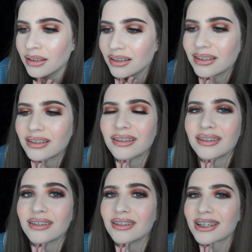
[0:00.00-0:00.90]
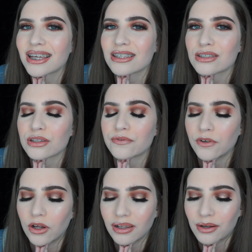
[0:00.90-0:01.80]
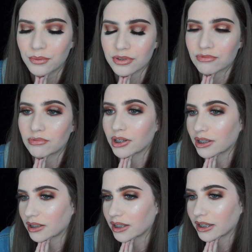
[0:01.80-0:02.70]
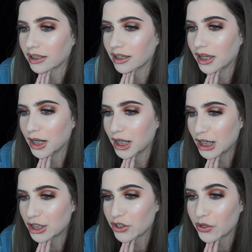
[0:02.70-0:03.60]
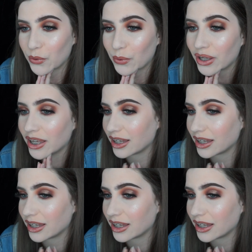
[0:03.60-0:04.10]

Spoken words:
Okay, so the fallout was really an issue.